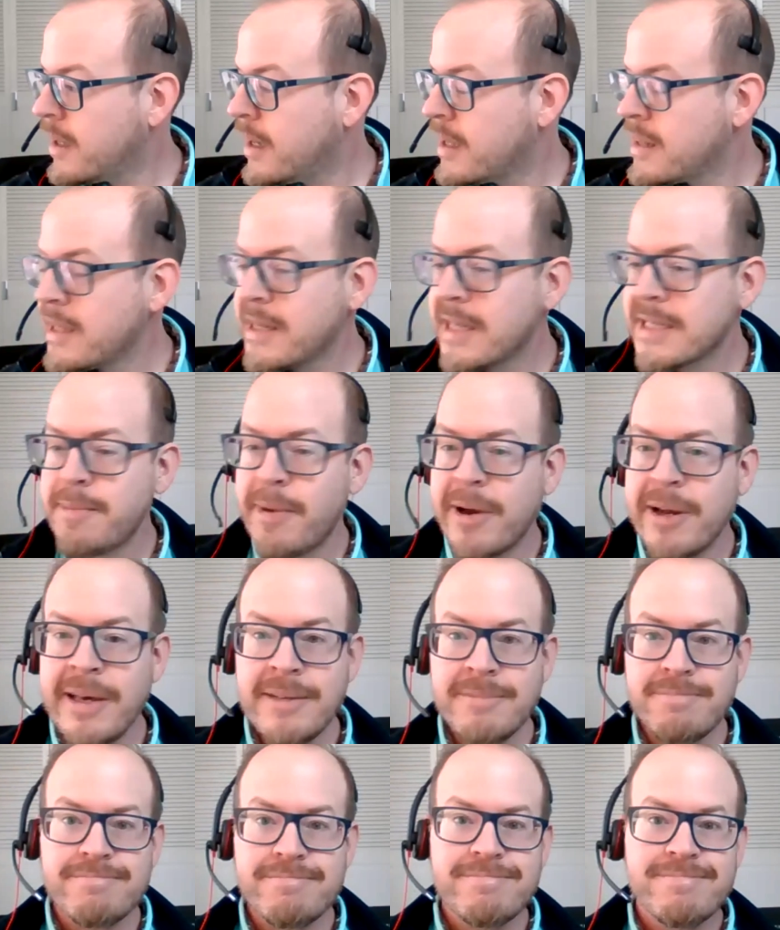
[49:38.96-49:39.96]
I think that's about
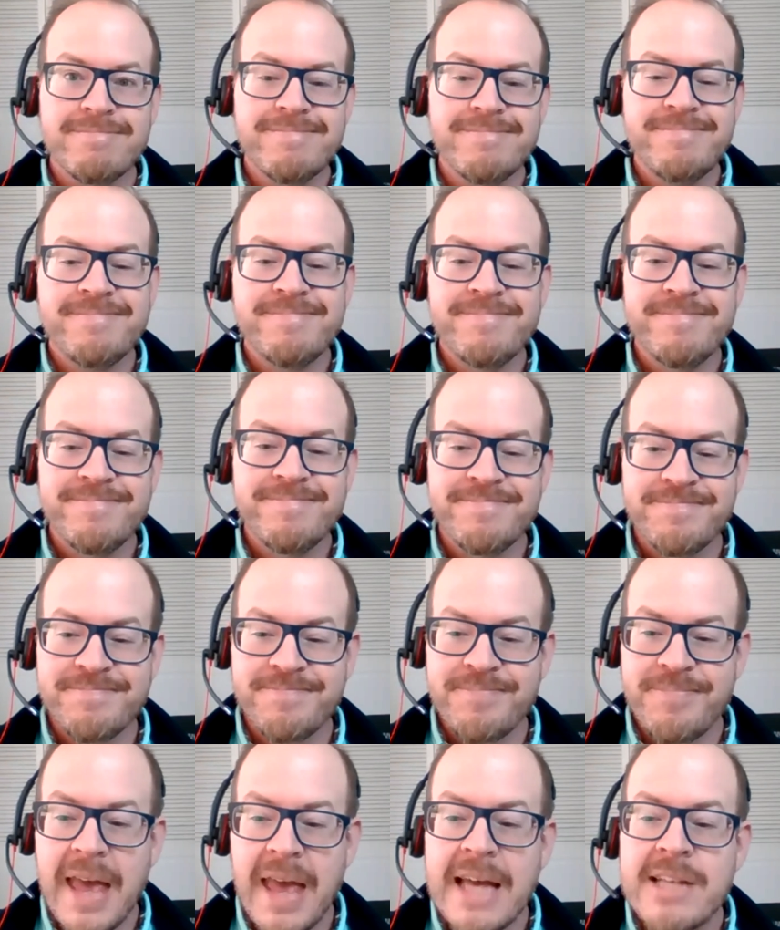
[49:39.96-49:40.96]
it.
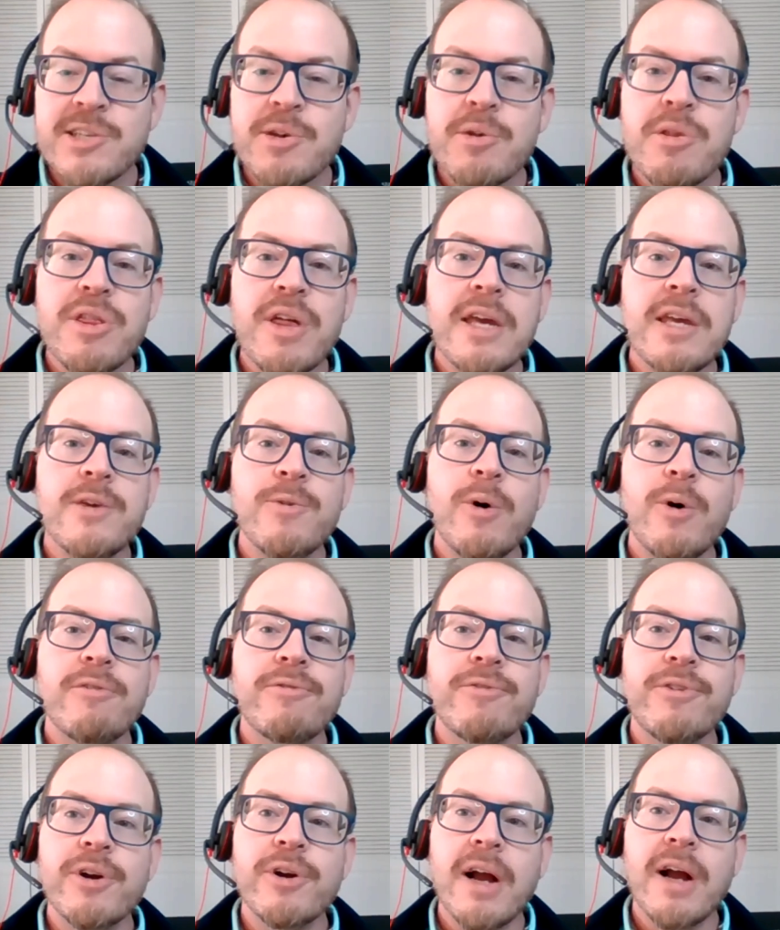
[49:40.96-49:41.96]
And so thank you all
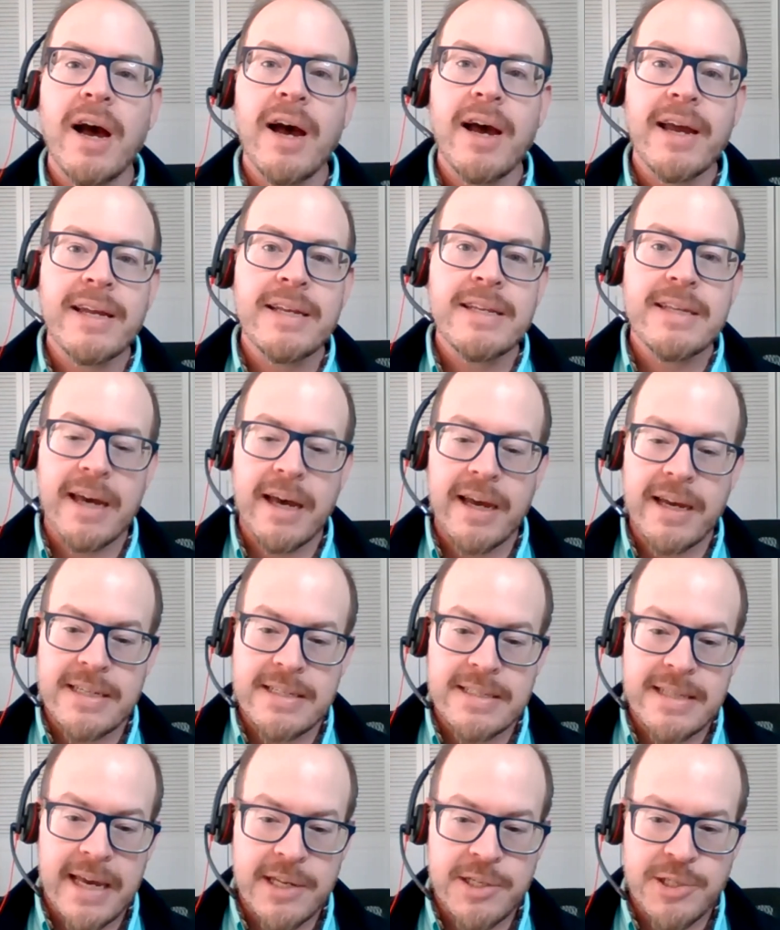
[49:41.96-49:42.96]
for your kind
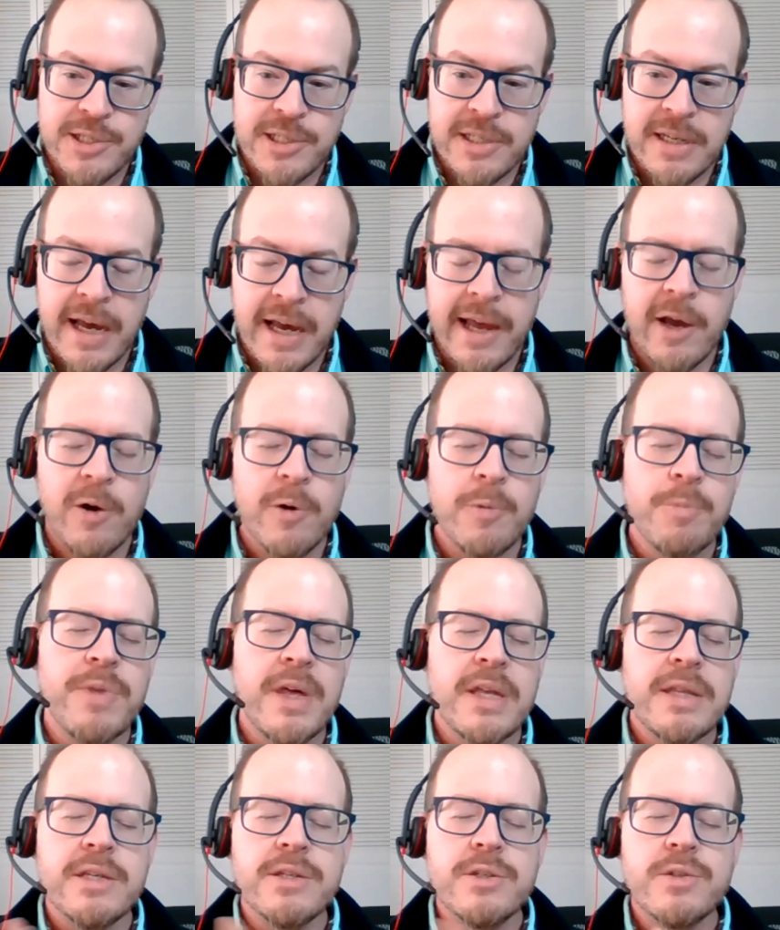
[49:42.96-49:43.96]
attention. I hope
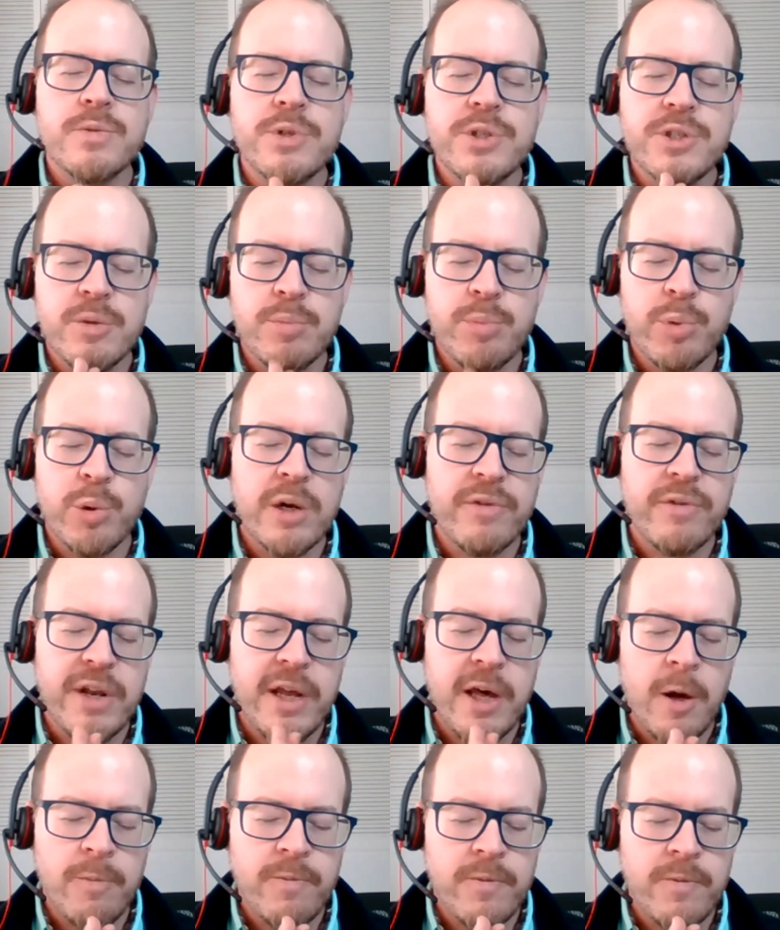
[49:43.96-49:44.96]
that this was supportive and
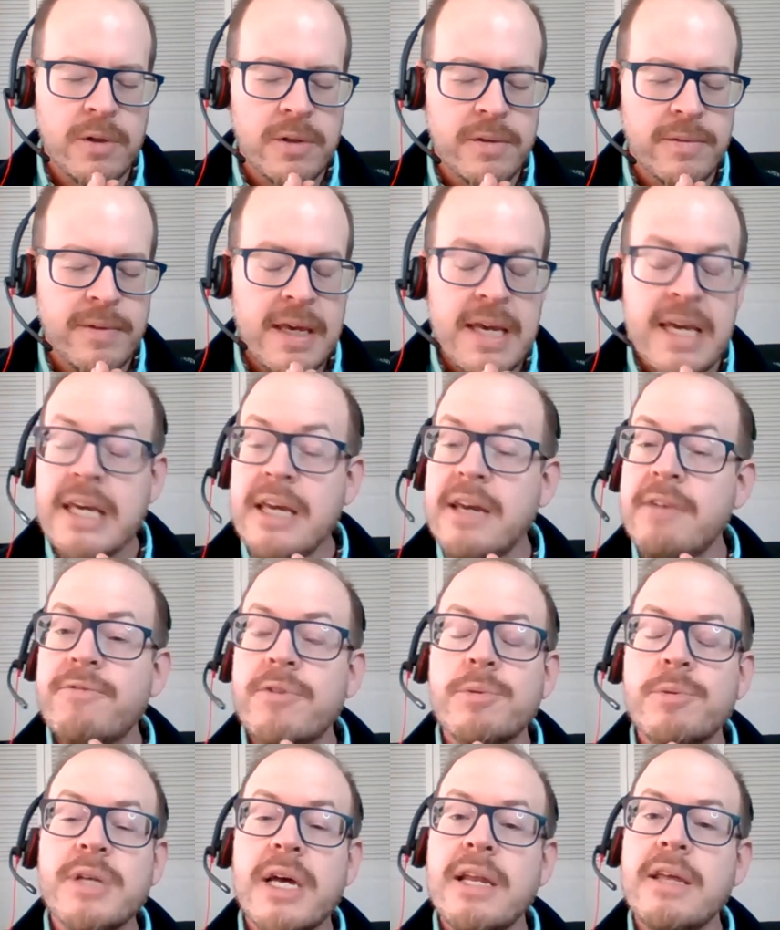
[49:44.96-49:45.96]
helpful. If
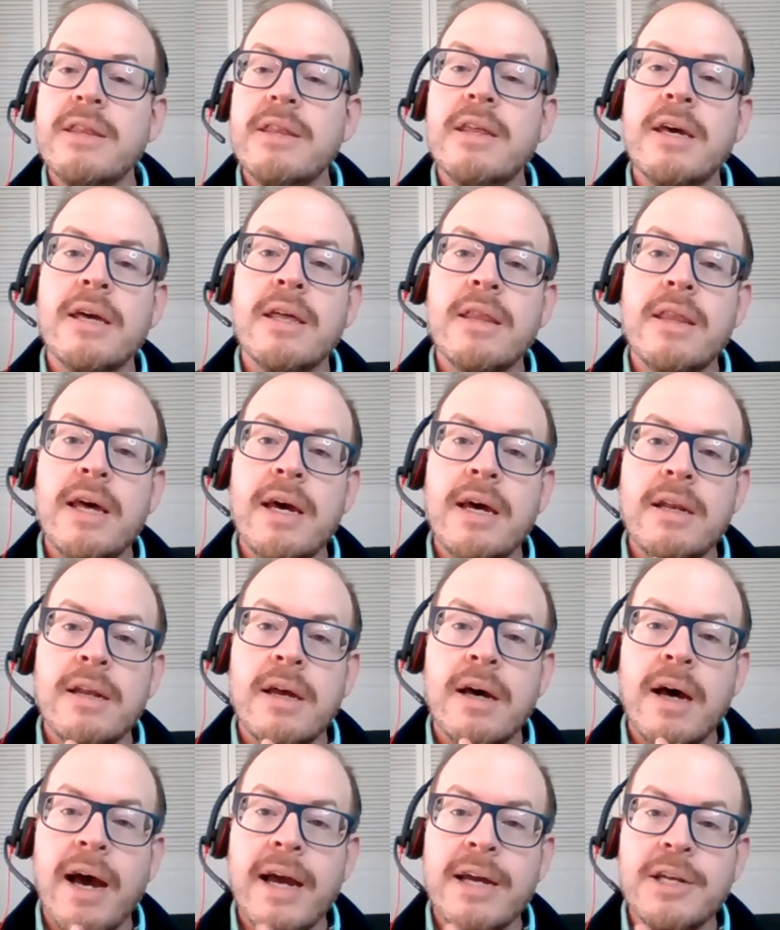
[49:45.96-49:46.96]
there was anything that
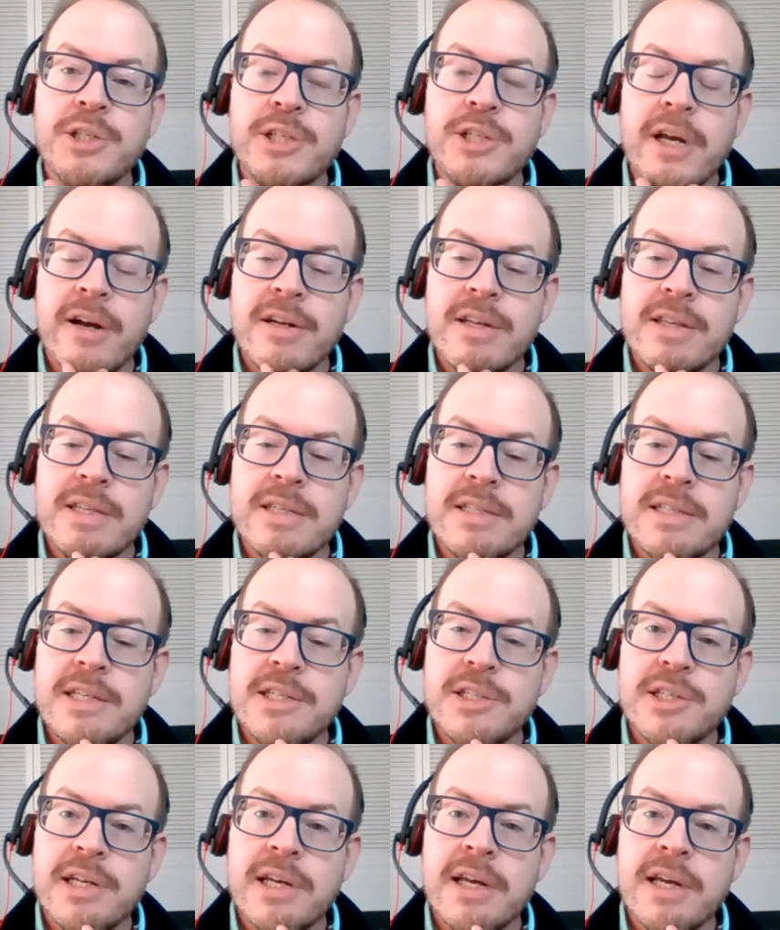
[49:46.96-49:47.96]
I shared in this
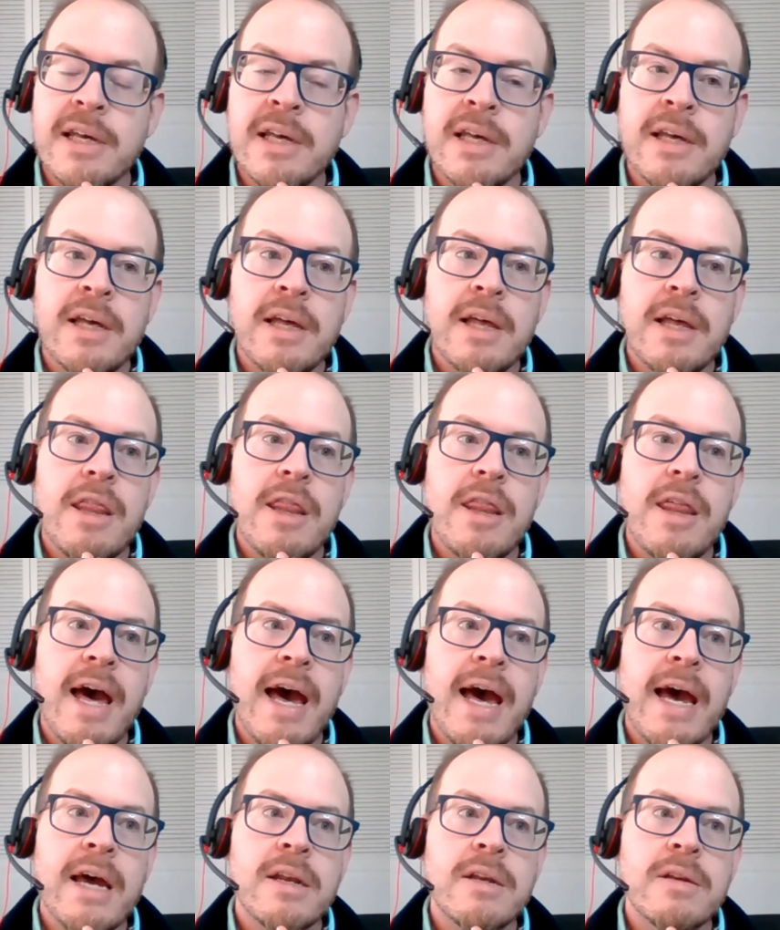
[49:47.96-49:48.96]
teaching
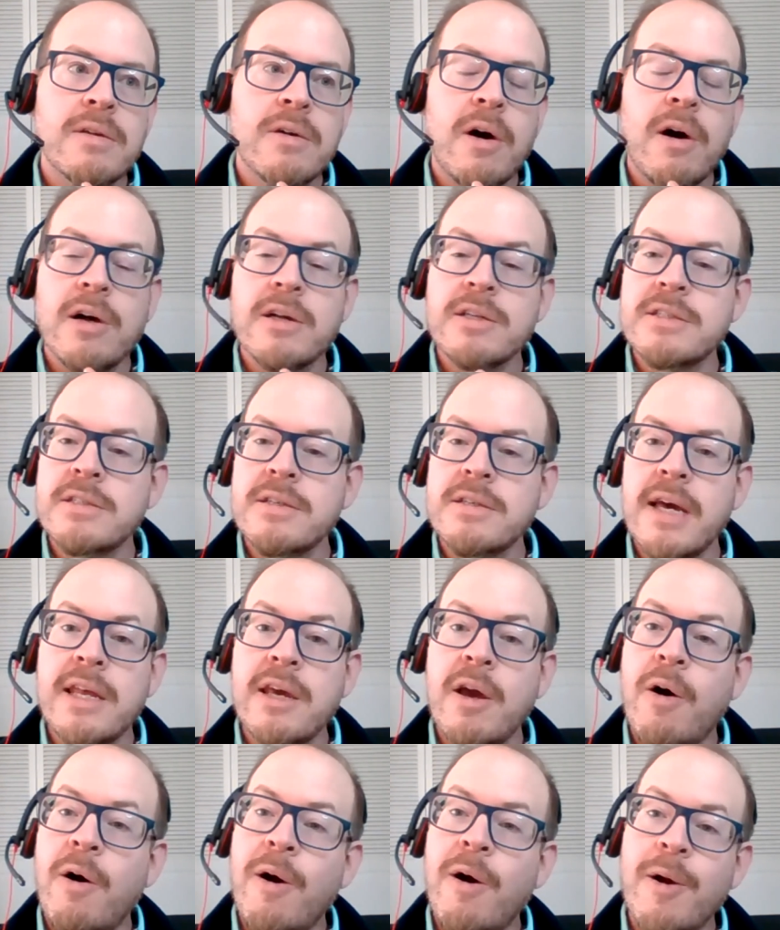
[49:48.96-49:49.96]
that caused
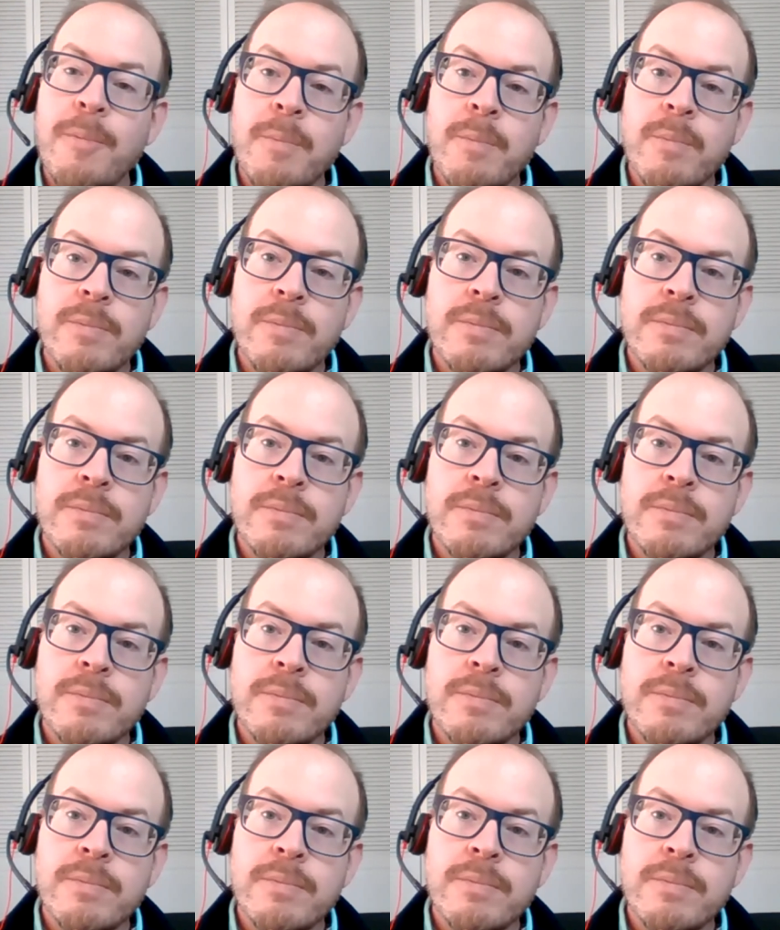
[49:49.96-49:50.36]
any harm,